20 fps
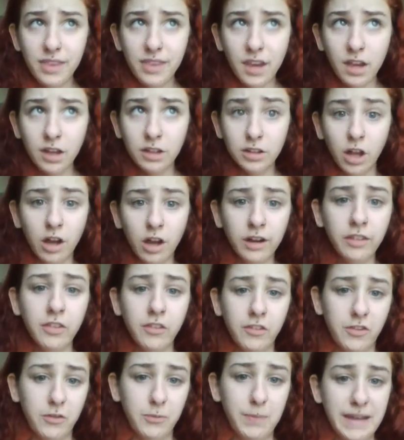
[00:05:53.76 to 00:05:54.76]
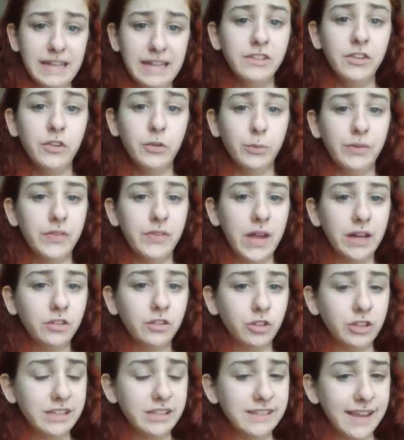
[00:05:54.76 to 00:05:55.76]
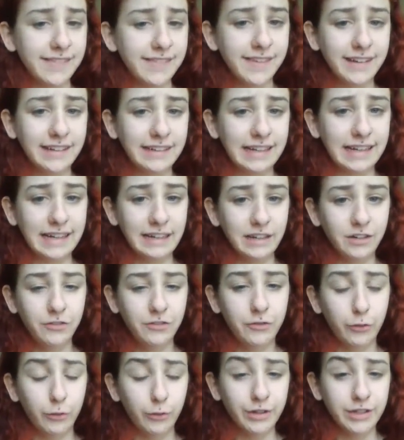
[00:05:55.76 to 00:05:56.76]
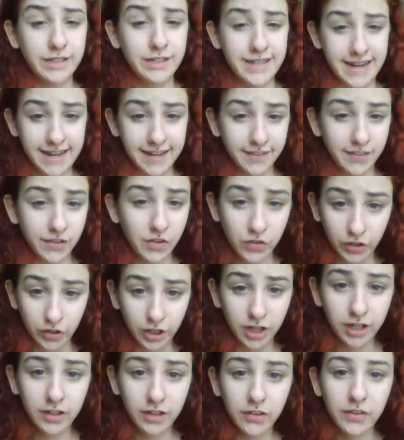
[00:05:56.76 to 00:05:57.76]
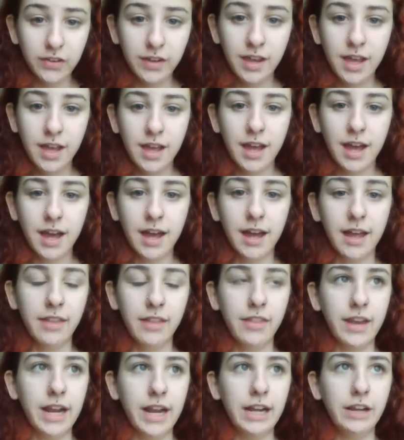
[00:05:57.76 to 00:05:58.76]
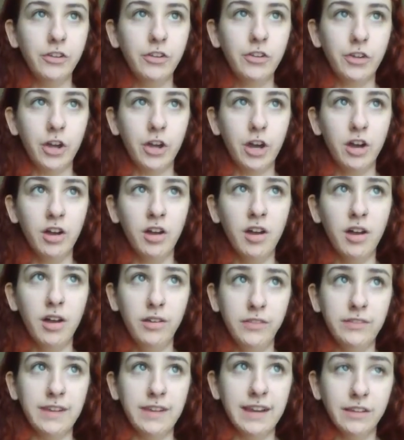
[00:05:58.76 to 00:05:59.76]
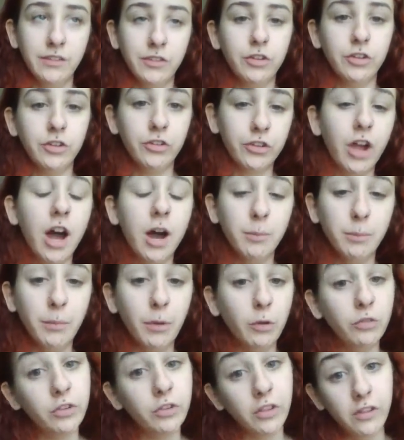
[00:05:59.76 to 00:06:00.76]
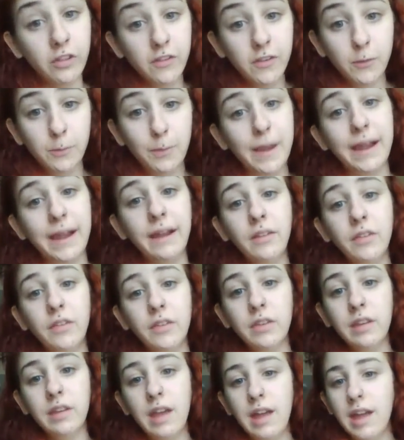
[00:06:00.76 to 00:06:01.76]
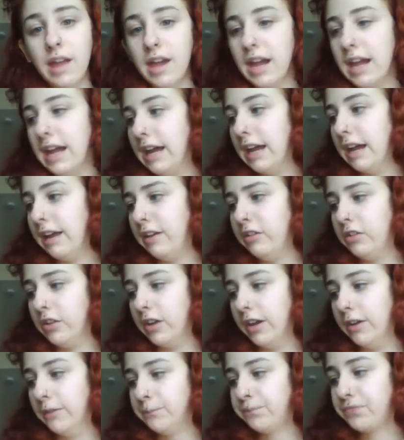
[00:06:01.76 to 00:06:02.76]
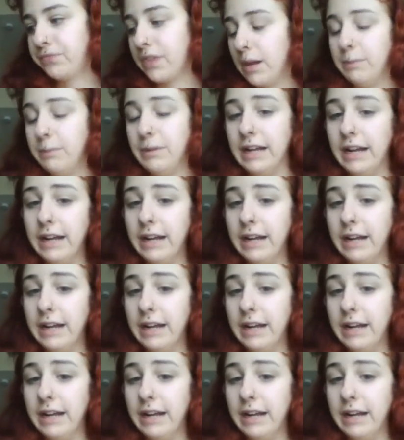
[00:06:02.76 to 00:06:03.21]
a lot of the space was actually designated for dancers that I saw. Dancers got most of the space. And, I mean, I